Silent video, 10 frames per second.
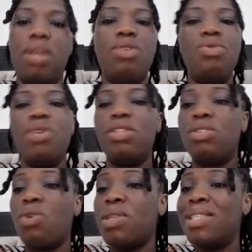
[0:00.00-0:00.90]
You know it
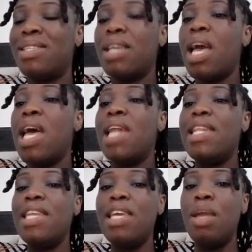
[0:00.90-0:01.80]
causes
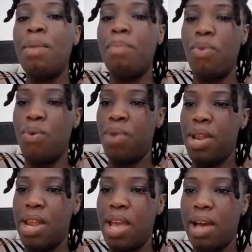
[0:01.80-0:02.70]

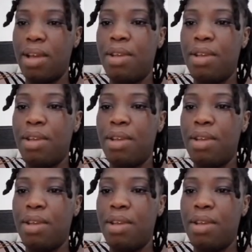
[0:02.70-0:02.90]
pneumonia.